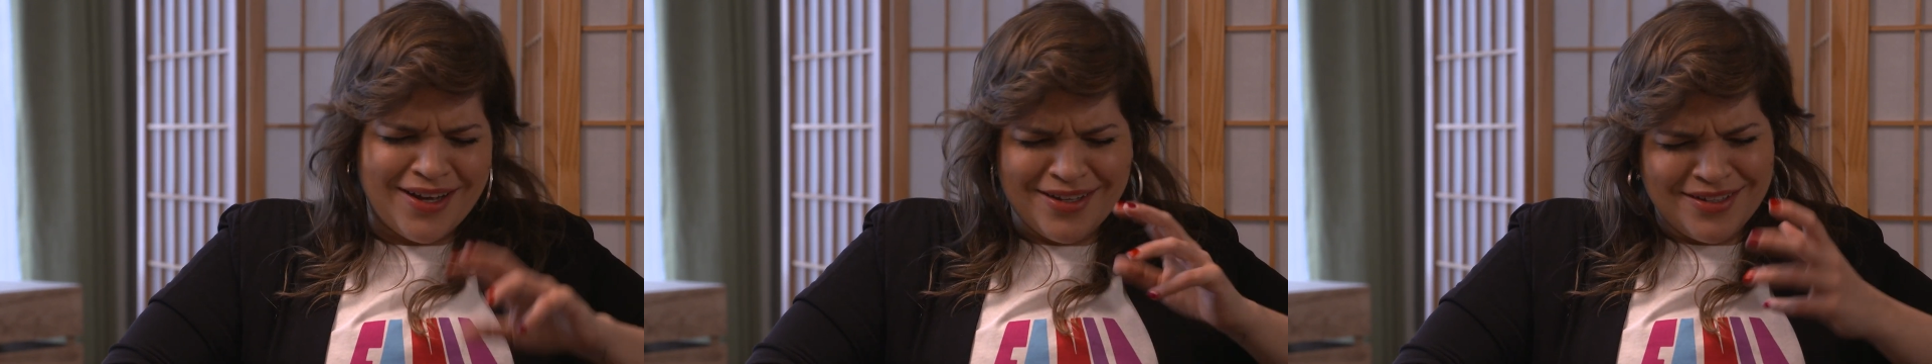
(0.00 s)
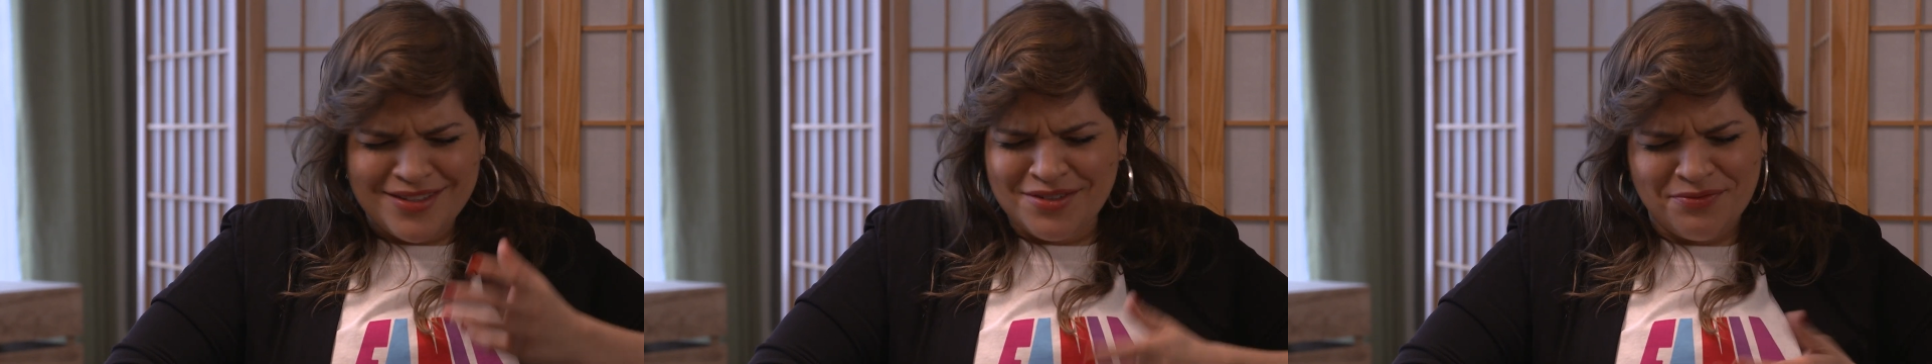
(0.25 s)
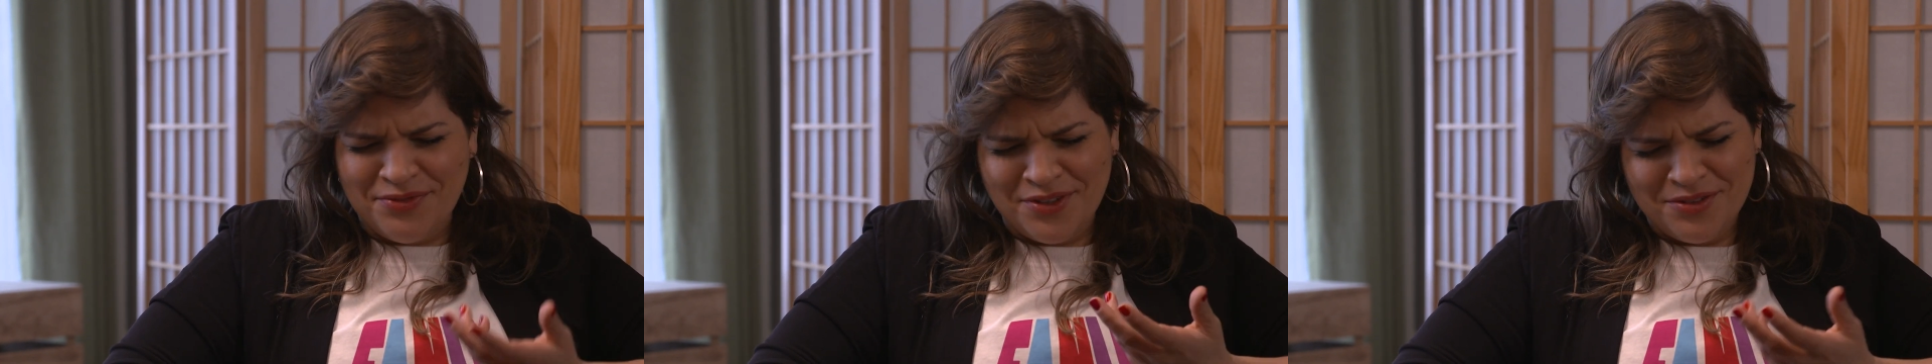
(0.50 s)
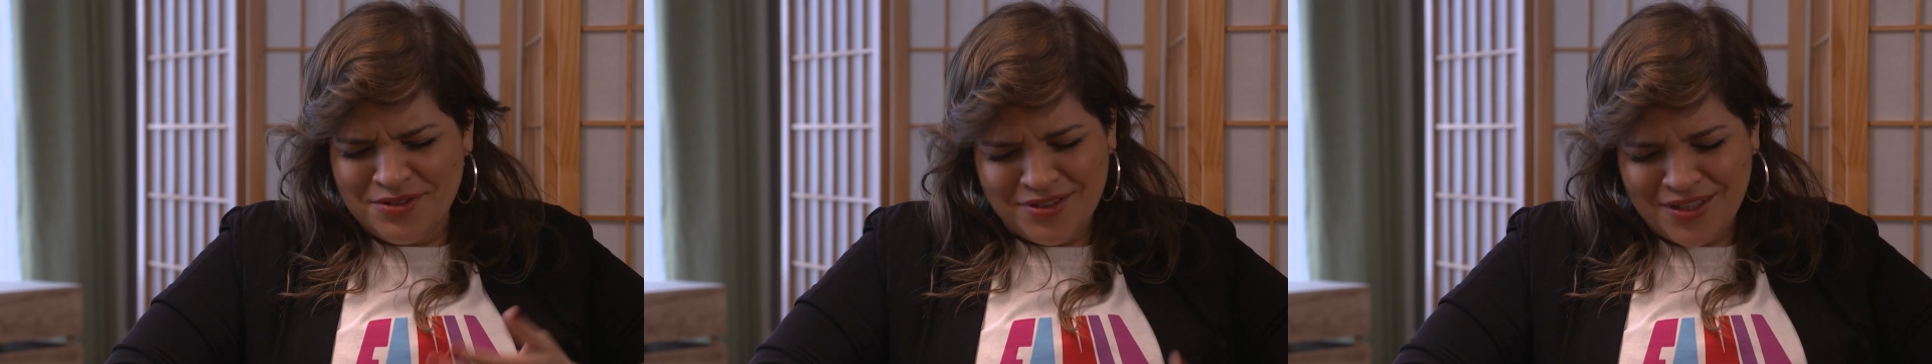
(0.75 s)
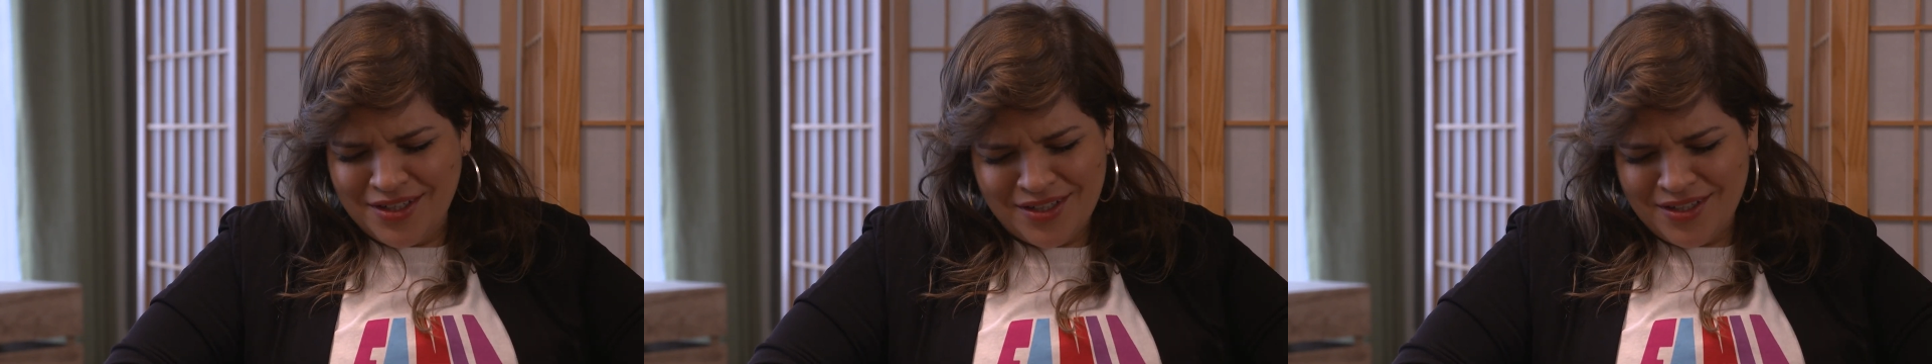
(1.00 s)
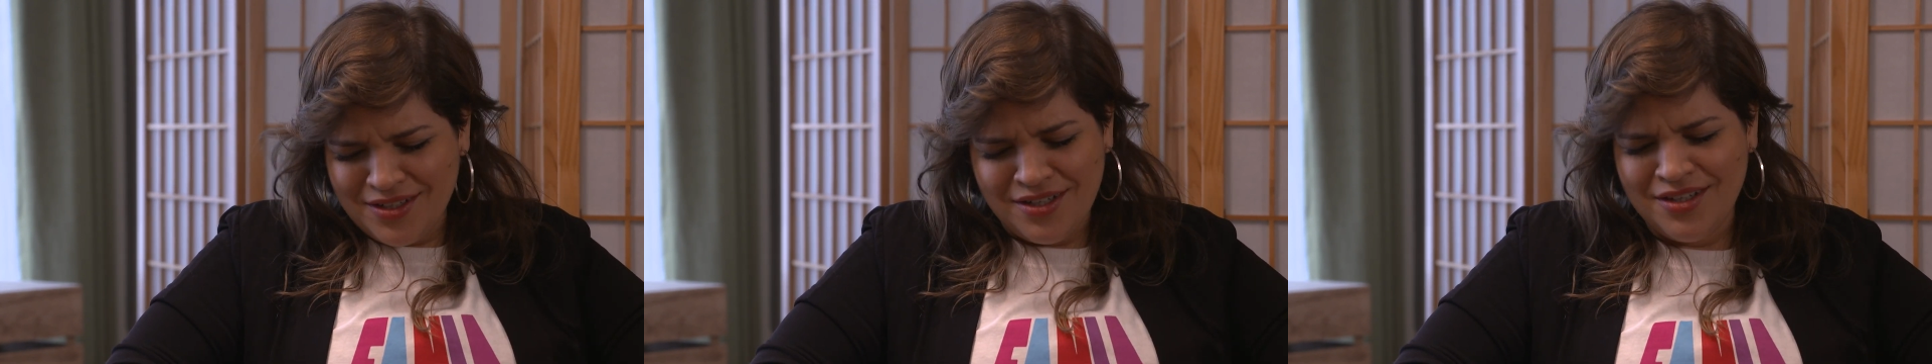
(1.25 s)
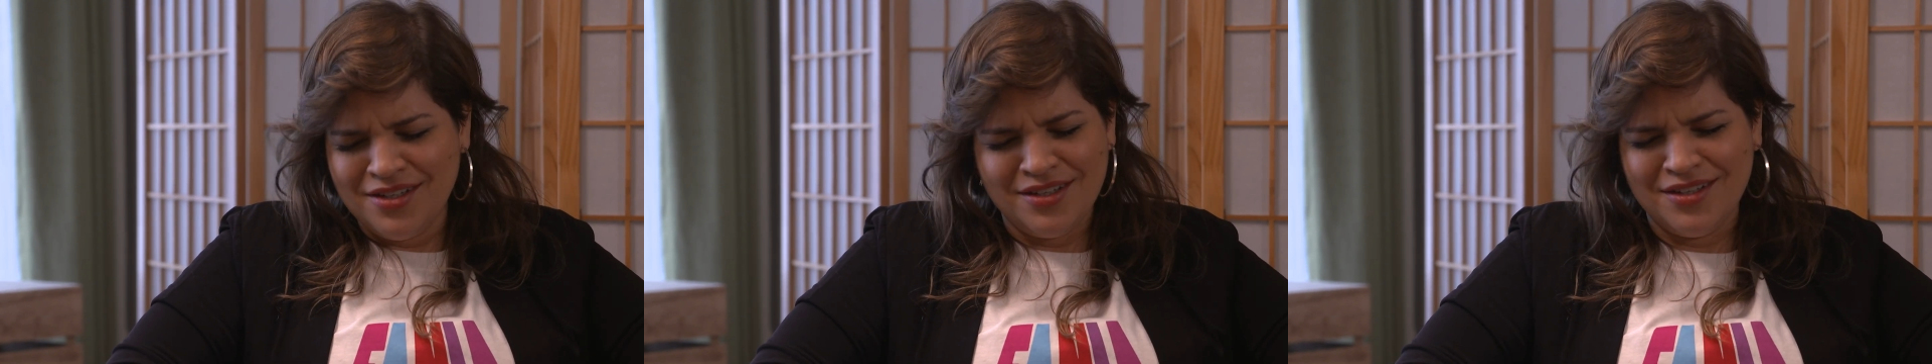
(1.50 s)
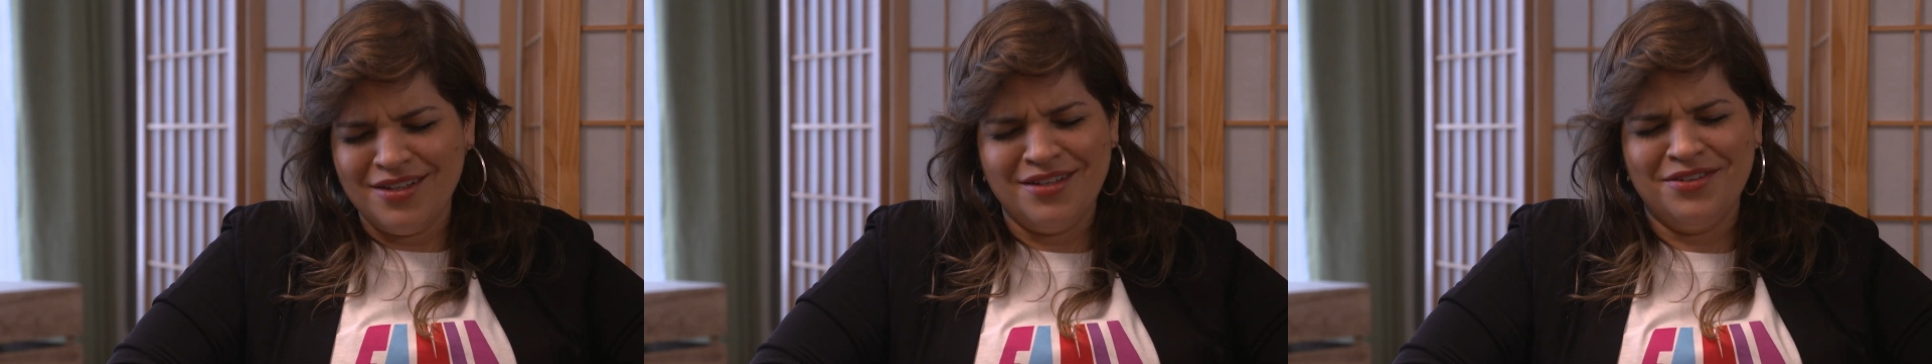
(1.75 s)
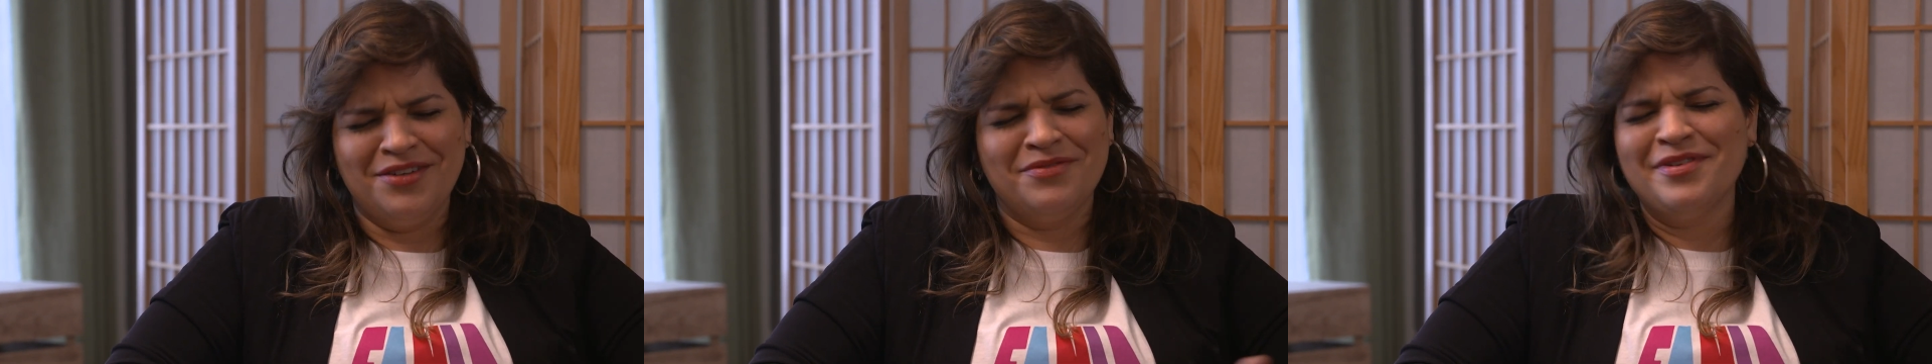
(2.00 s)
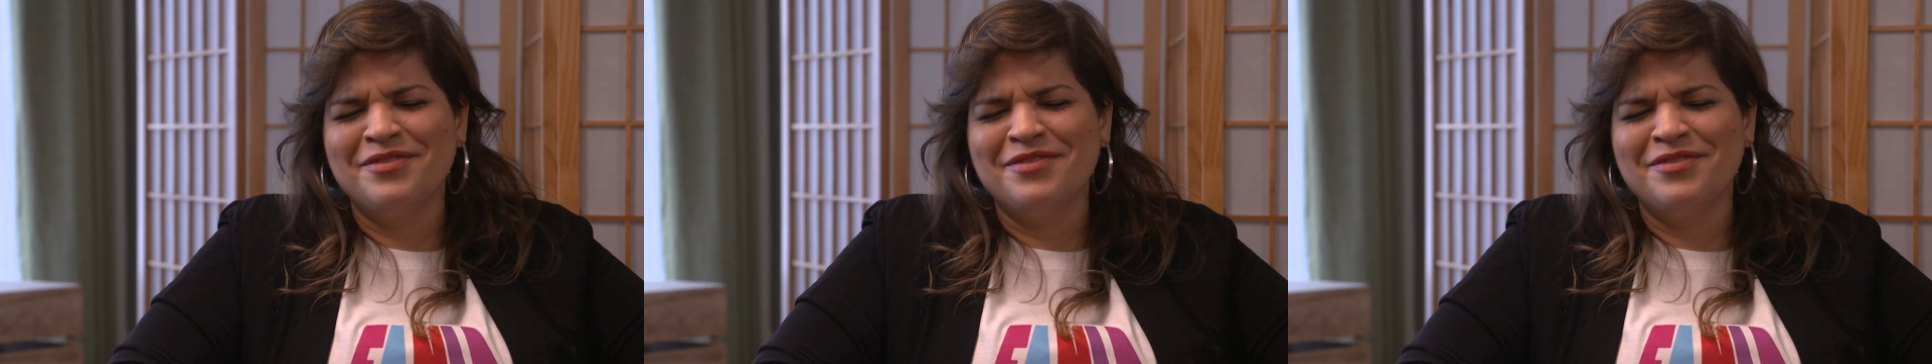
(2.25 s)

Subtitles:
he's confused. Like, he didn't